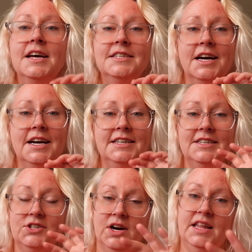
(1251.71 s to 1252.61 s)
dying to
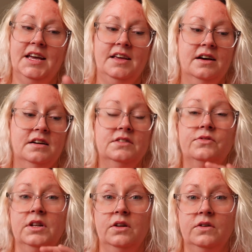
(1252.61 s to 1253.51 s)
try their yarns
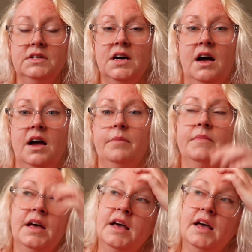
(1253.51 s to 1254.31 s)
for a long time.